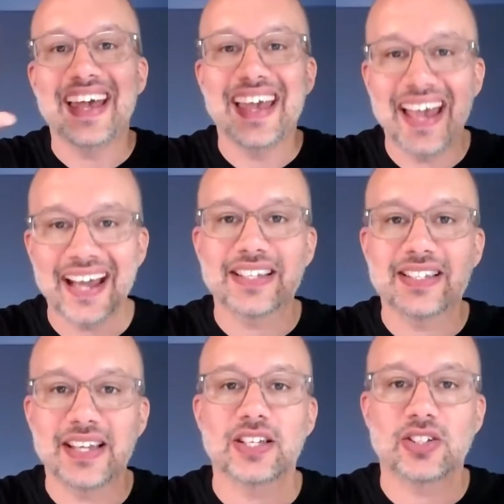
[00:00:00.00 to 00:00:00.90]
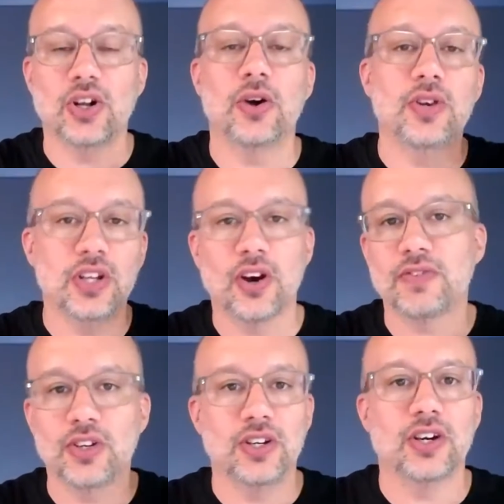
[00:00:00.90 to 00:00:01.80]
excess load year
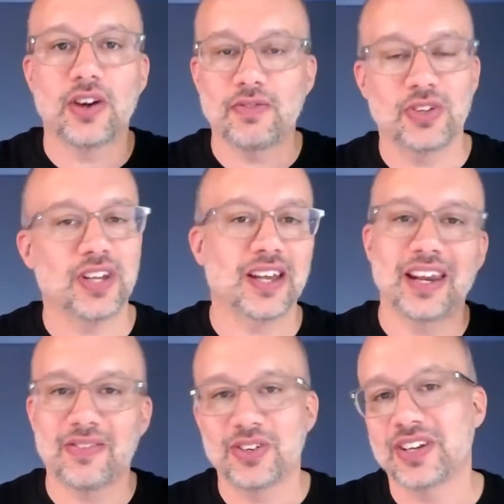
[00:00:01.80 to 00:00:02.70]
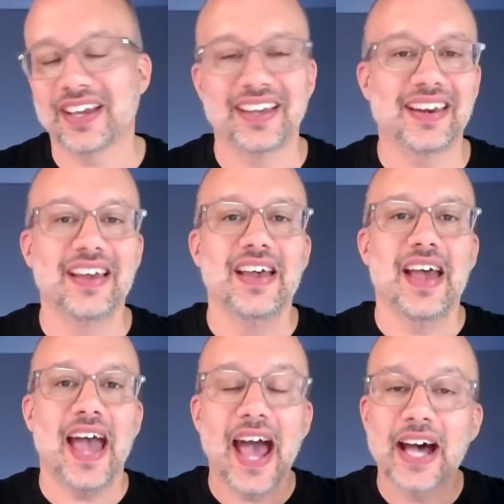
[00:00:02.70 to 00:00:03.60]
after year, after decade,
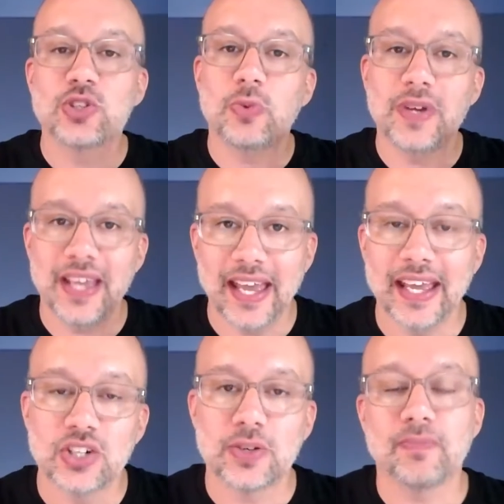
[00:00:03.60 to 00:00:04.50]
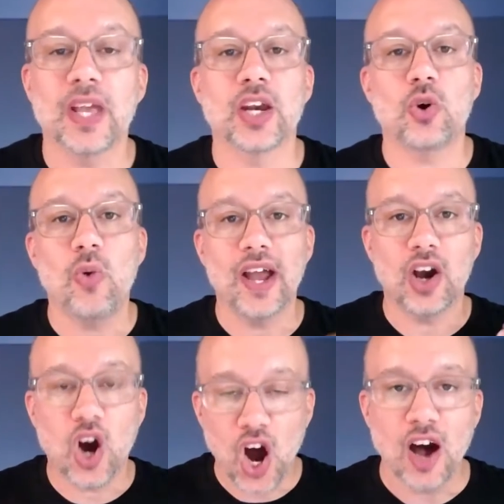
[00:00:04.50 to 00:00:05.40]
as we age. And quite
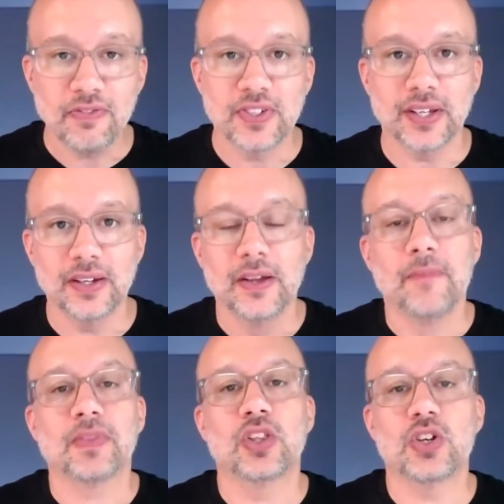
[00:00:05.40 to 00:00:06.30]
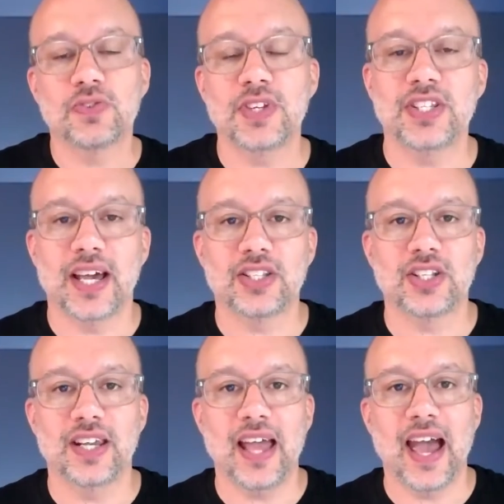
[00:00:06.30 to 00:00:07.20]
often, those facets
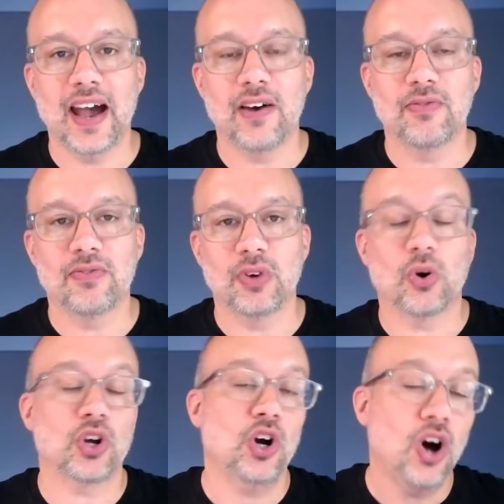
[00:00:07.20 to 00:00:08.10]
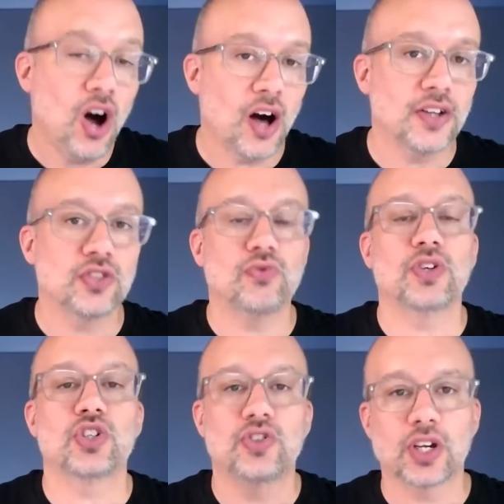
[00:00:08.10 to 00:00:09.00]
can have or cause
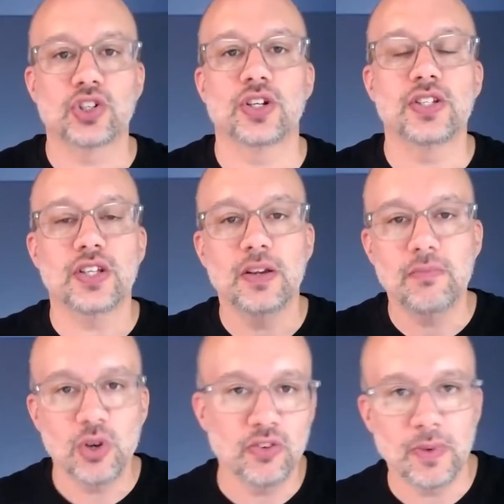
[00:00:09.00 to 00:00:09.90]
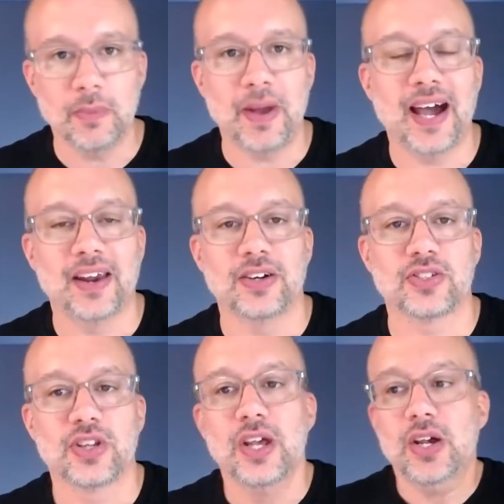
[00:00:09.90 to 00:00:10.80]
restrictions in movement
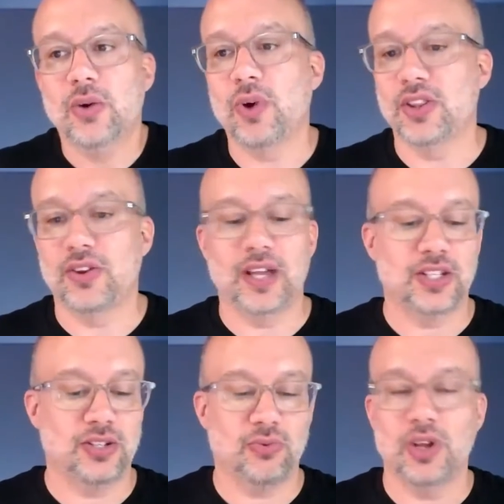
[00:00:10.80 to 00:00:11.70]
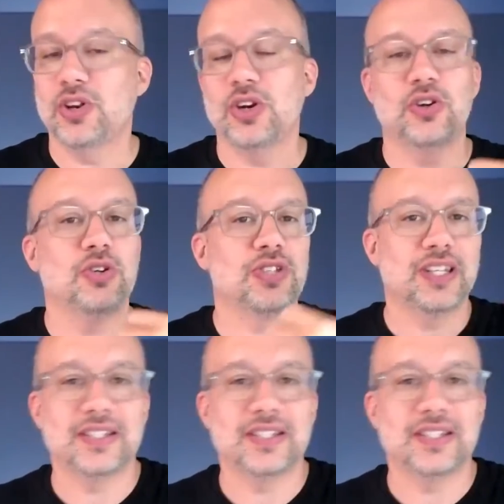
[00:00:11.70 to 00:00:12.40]
patterns, whether you're using